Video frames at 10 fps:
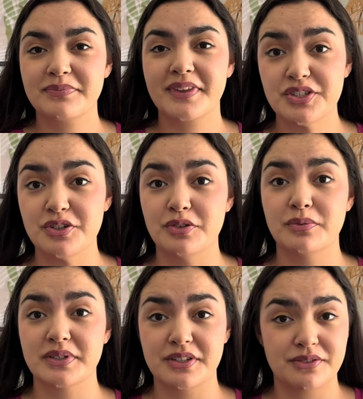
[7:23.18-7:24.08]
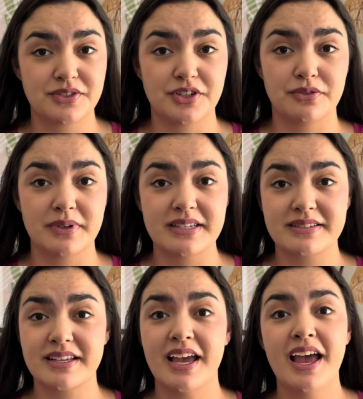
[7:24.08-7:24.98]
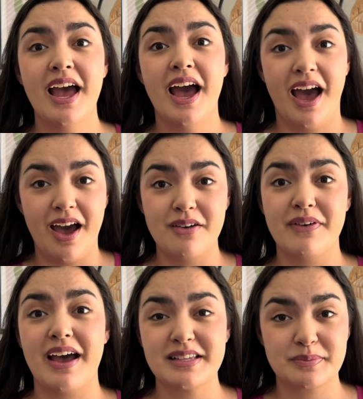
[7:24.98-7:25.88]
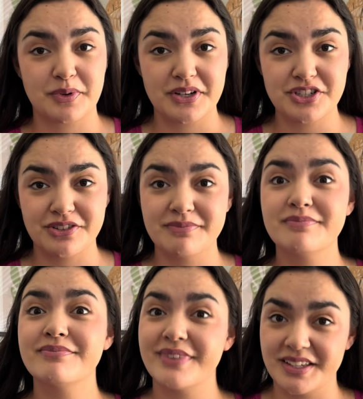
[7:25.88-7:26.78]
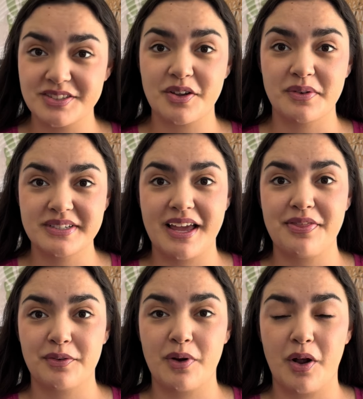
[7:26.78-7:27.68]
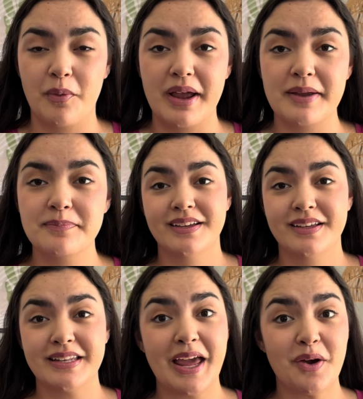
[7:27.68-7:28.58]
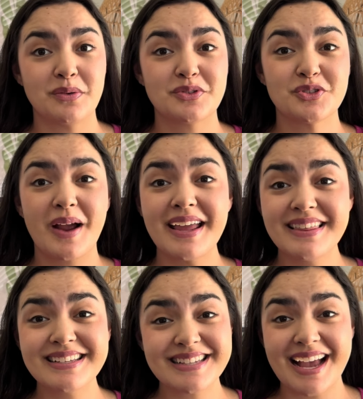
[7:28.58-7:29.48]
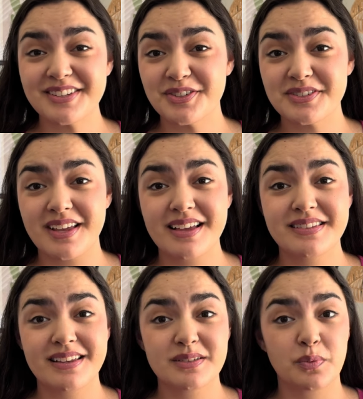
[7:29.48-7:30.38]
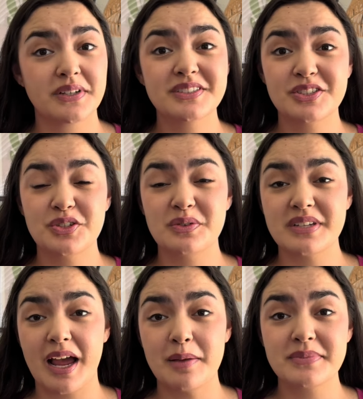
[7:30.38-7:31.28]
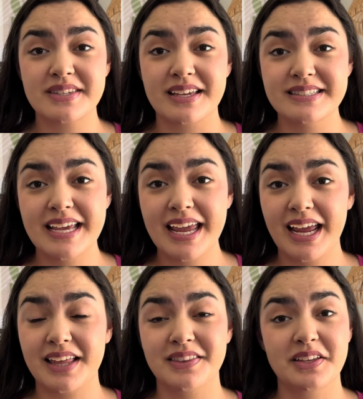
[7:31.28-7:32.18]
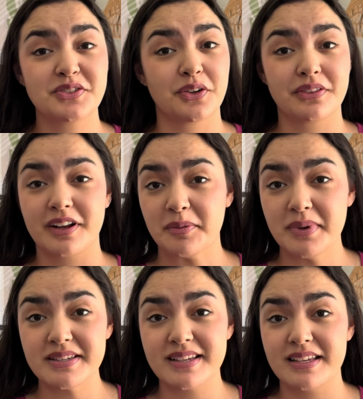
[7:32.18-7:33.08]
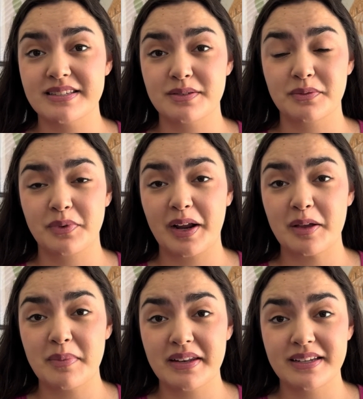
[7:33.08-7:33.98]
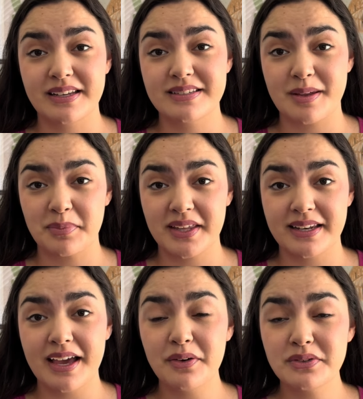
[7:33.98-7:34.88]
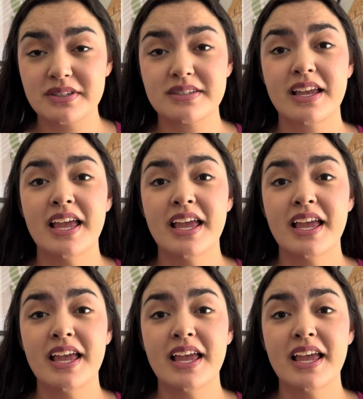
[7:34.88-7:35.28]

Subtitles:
to reduce your risk of aspiration, things going down the wrong way. Now, try these exercises 1 to 2 times a day unless your therapist has recommended something else.